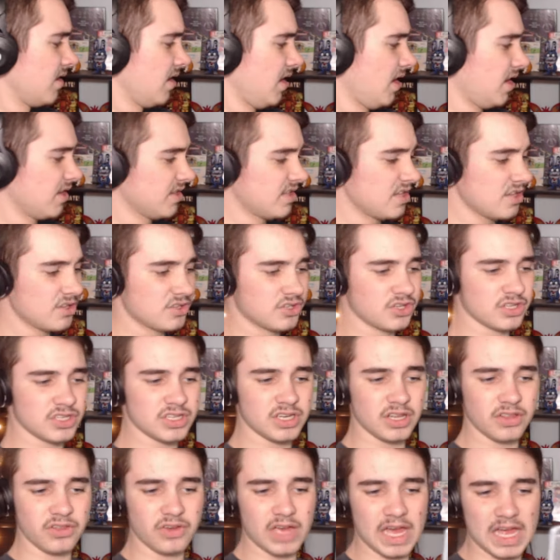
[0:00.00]
is this just
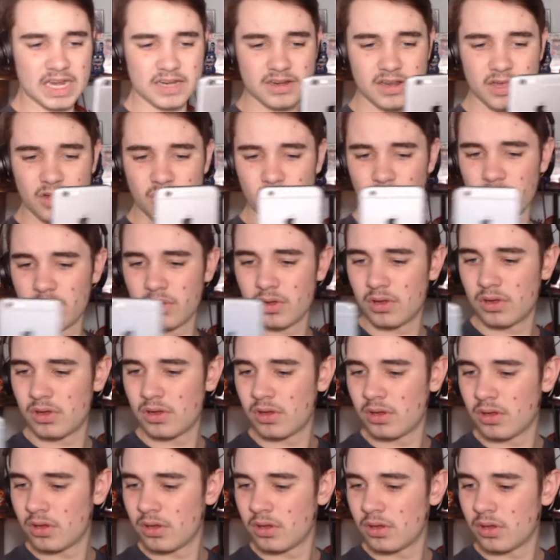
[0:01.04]
another endo?
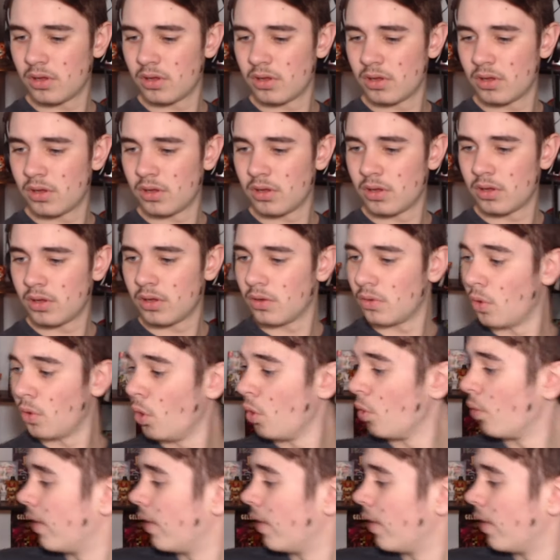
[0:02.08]
Oh,